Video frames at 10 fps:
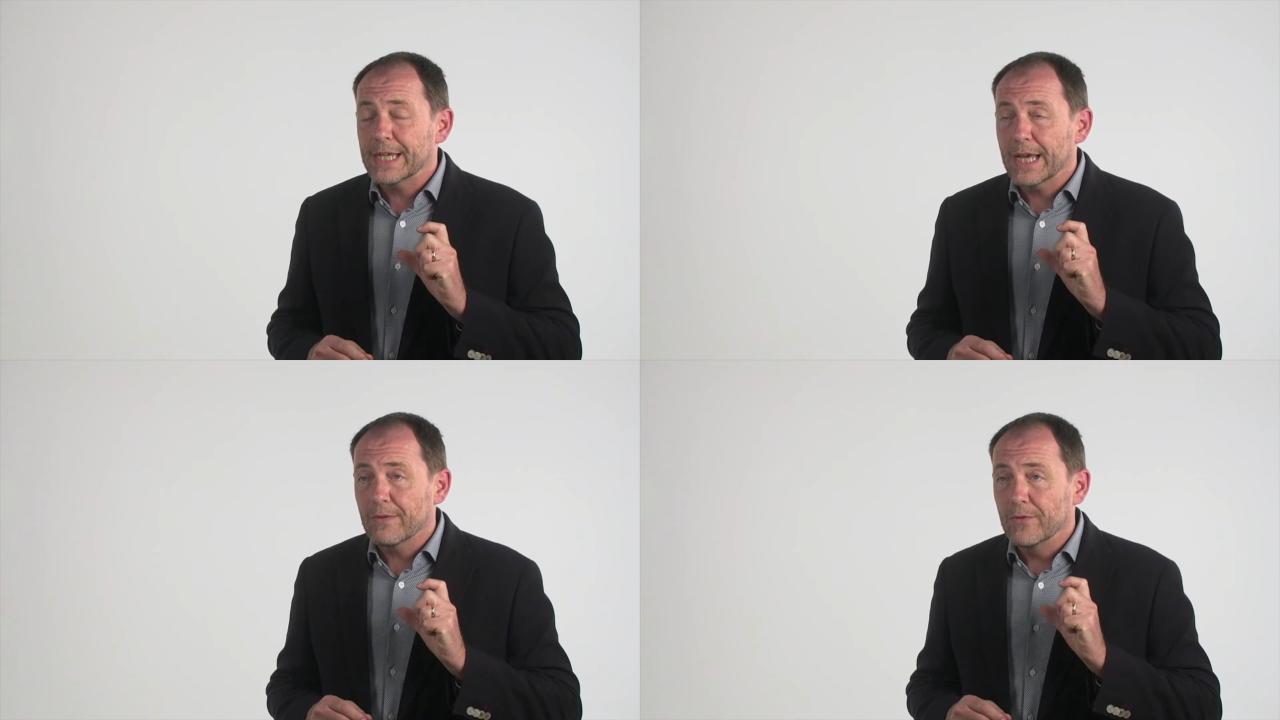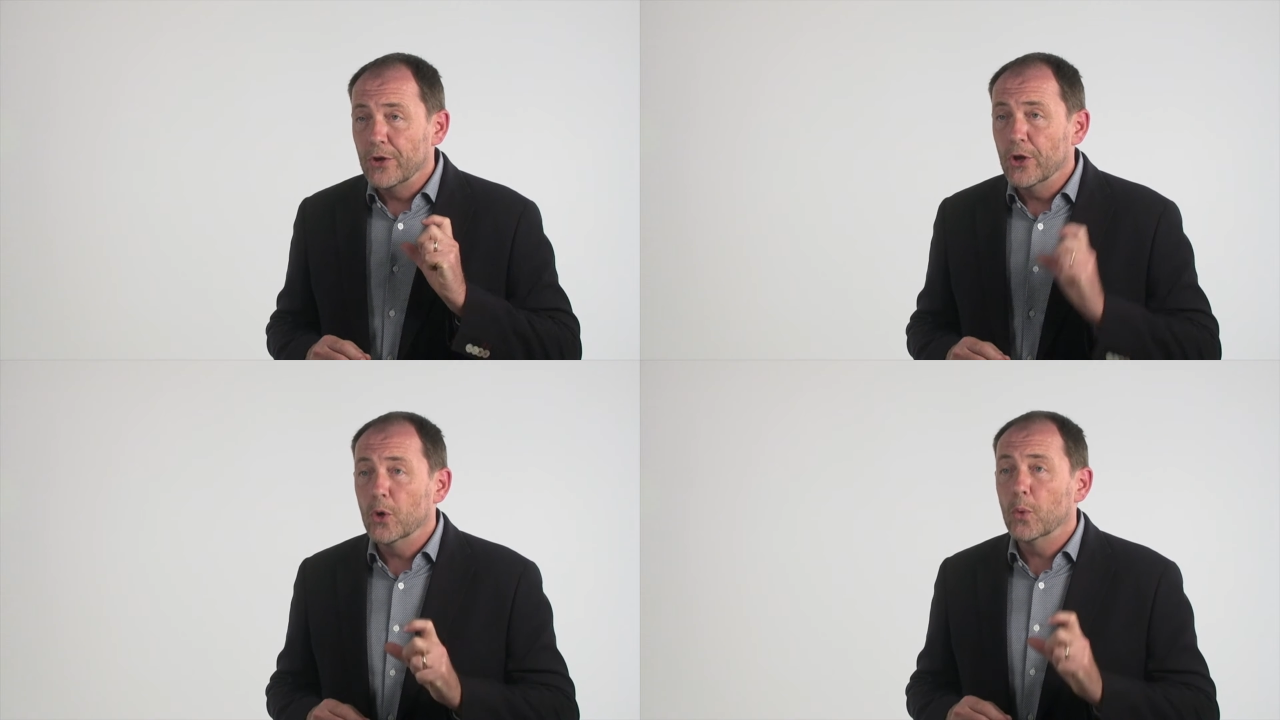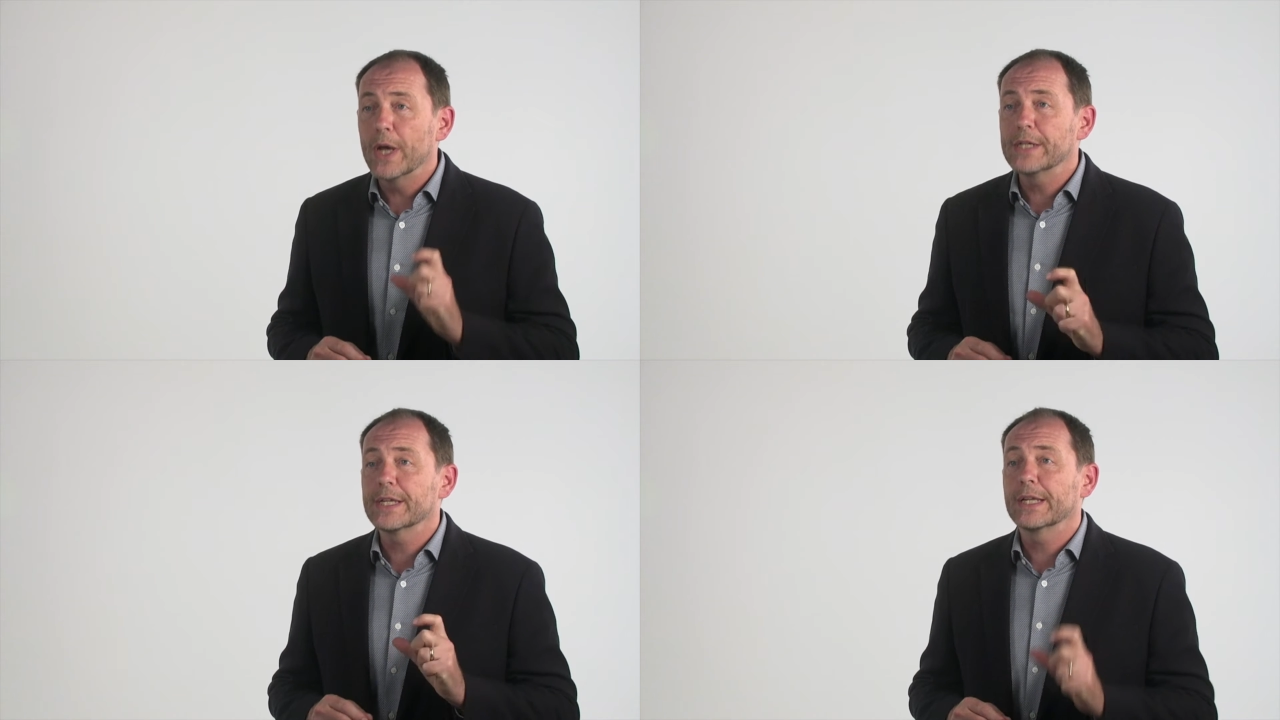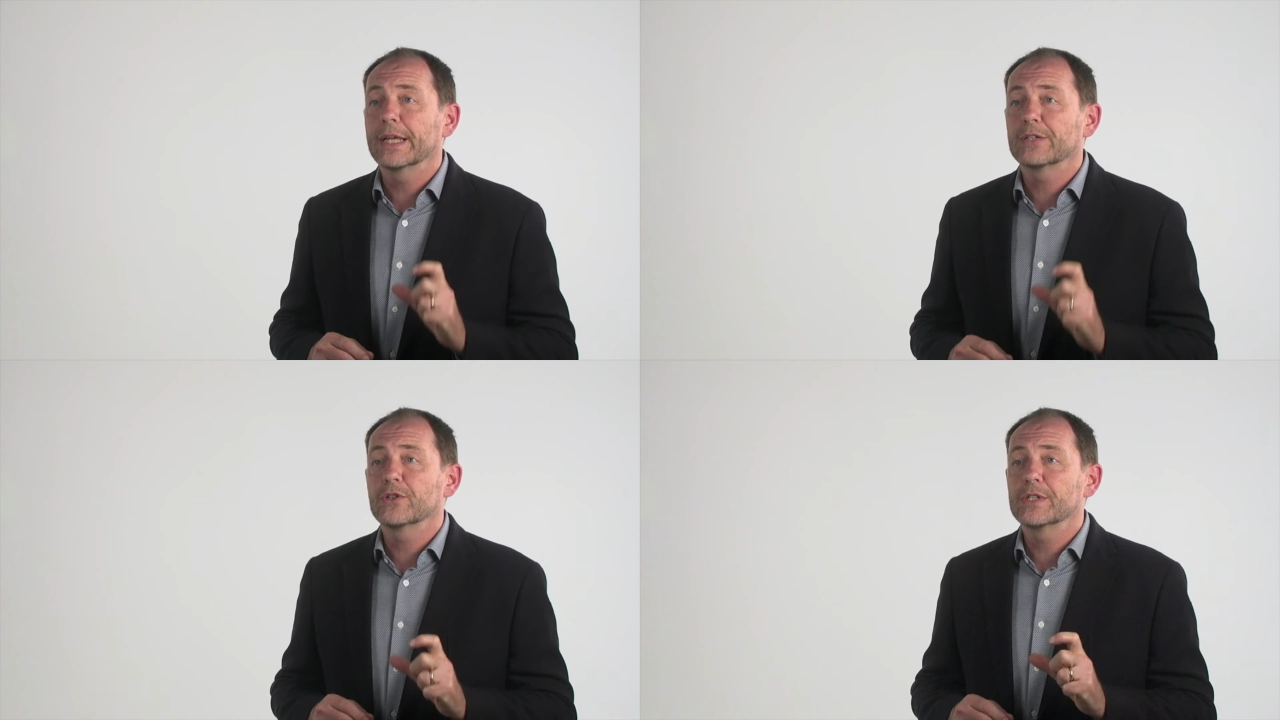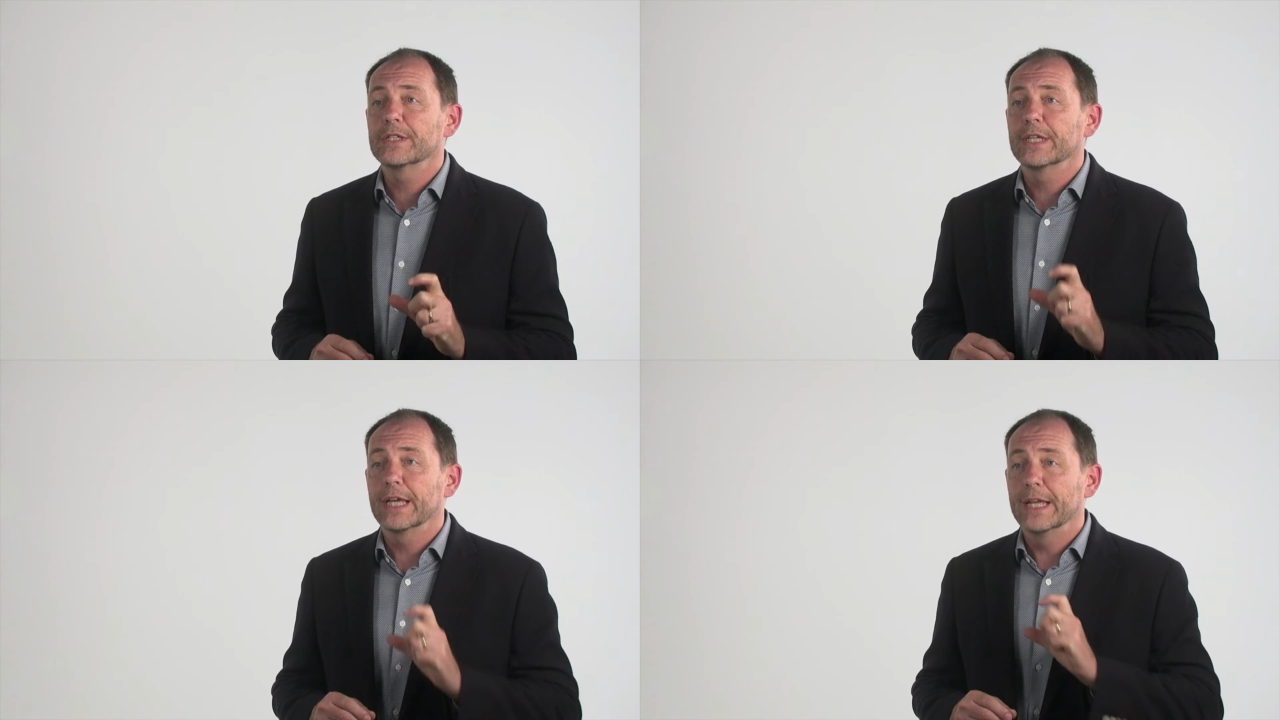to have no wasted
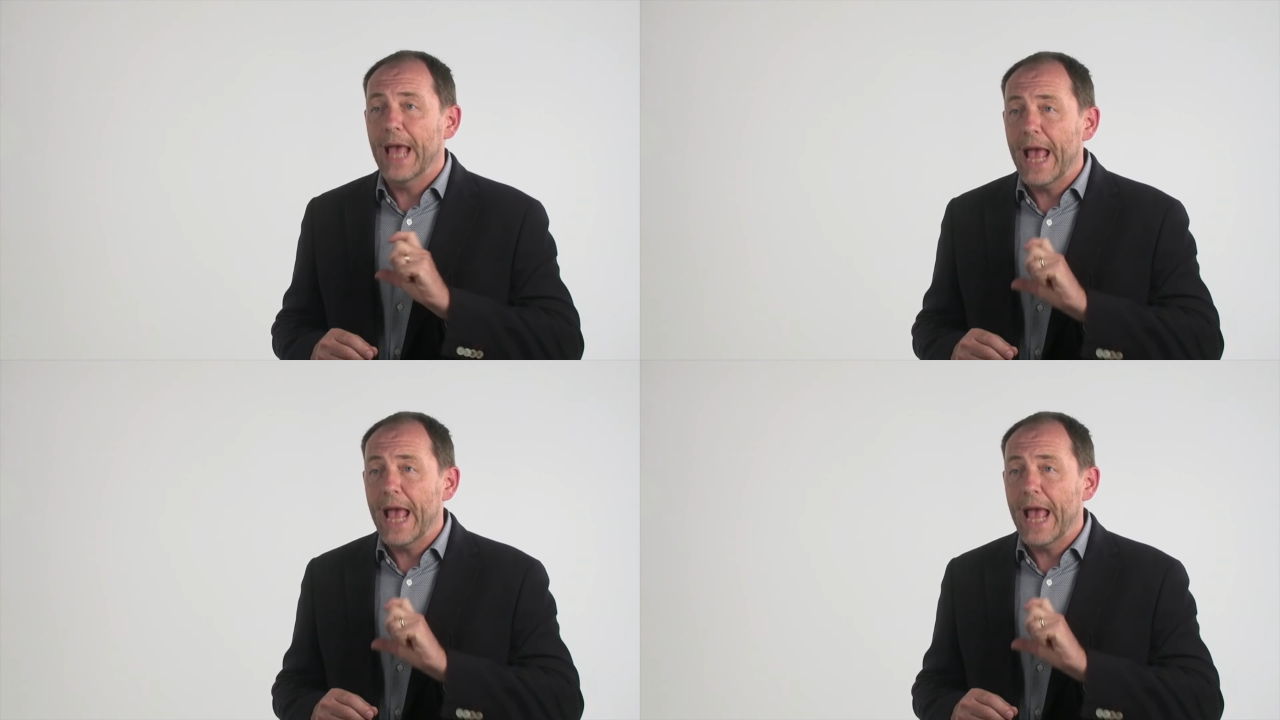electricity in